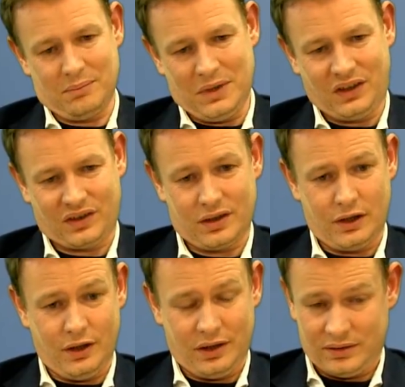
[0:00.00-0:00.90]

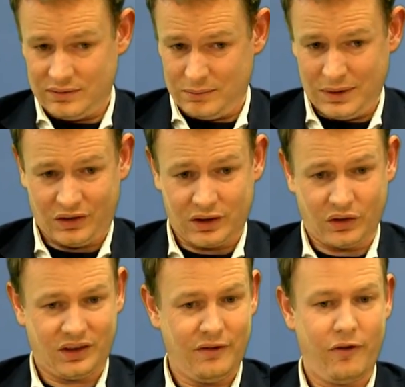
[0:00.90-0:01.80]
Mr.
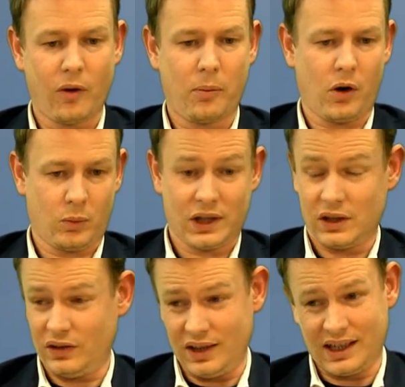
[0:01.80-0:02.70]
c4 pawn, which
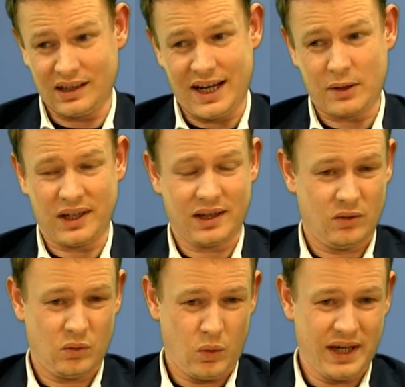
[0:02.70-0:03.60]
is the glaring
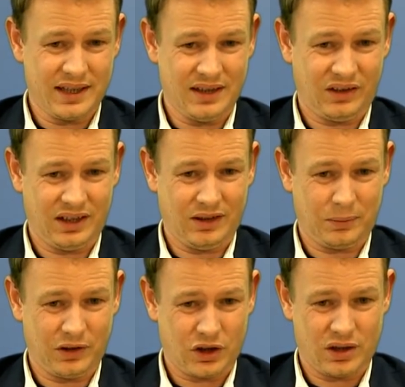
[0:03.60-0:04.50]
weakness in this
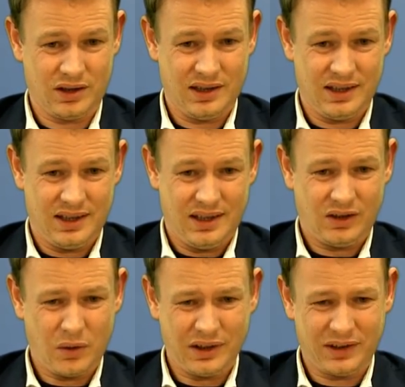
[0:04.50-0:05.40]
position. It's
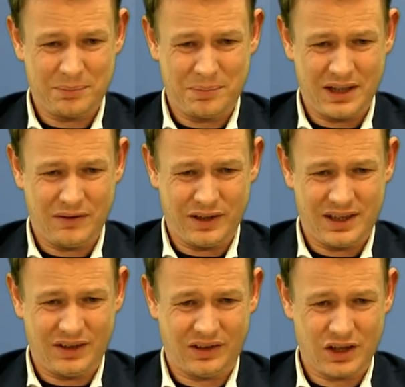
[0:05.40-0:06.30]
always a bit of a
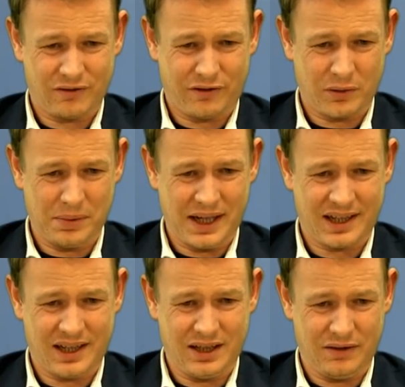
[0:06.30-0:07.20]
decision for black
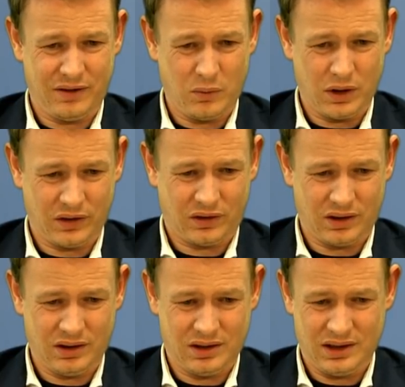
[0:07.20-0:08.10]
here if he wants
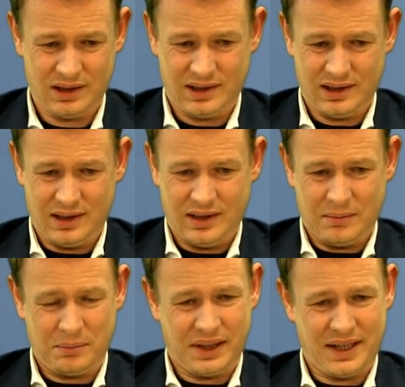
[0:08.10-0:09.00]
to
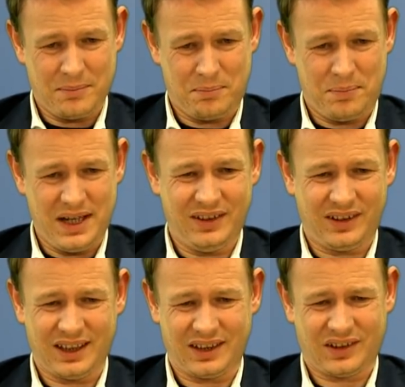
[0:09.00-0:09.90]
play
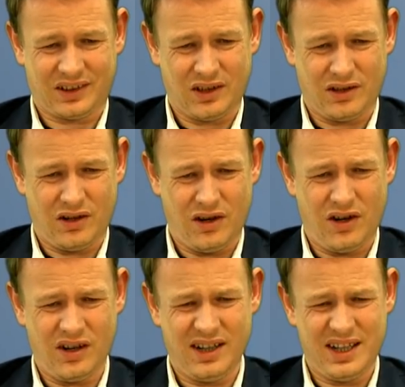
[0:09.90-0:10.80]
b6
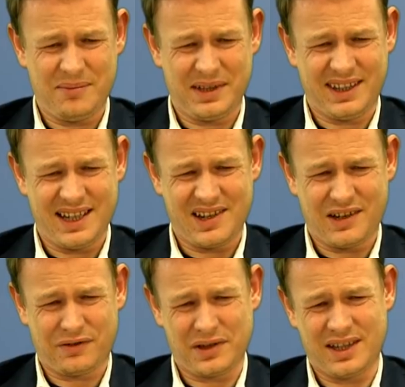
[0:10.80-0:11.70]
early, but then you
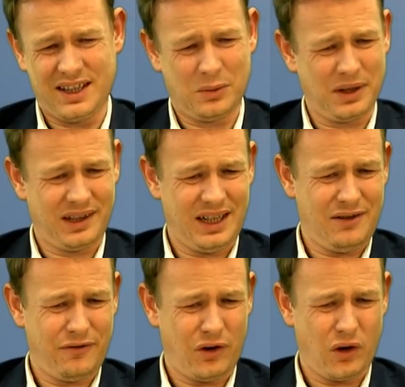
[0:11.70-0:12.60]
have to deal with
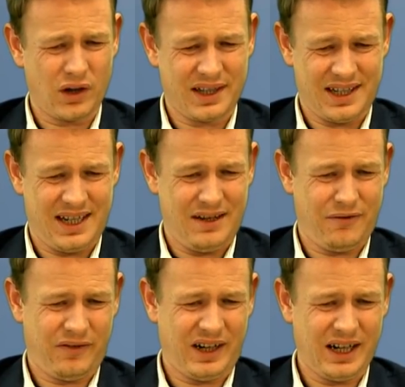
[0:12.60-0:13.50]
e4 and
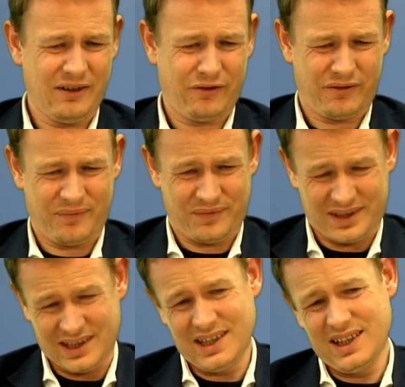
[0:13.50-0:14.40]
e5
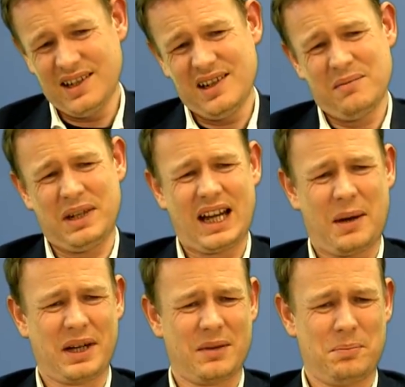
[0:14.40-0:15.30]

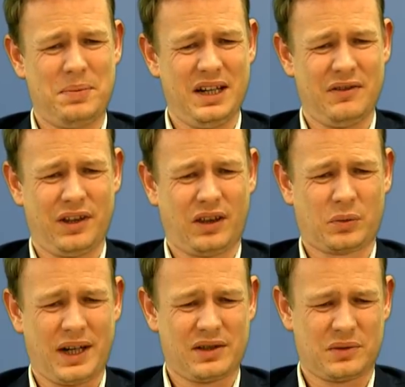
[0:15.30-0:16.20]
becoming a bit of a
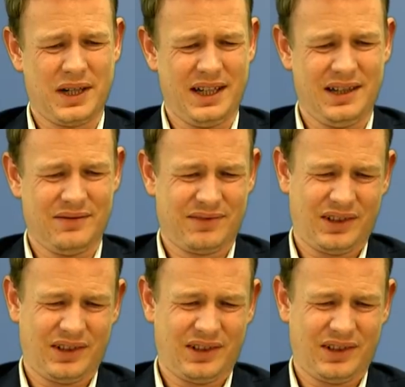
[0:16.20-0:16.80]
threat already.